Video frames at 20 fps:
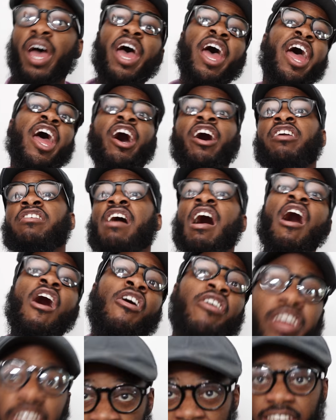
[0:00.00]
Hell
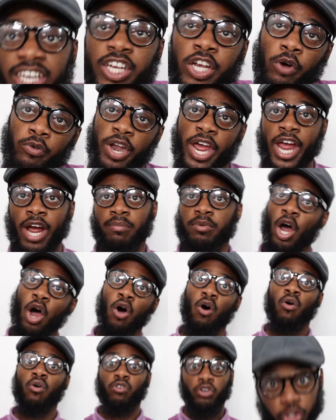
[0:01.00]
no, he ain't getting no damn
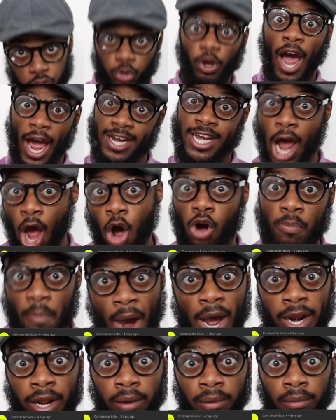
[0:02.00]
dog. You got dog
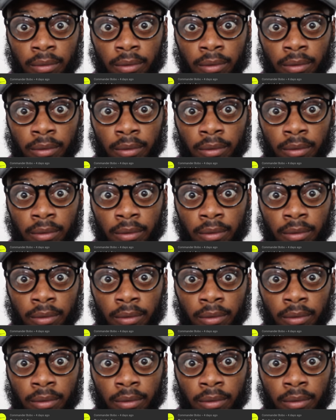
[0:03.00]
money?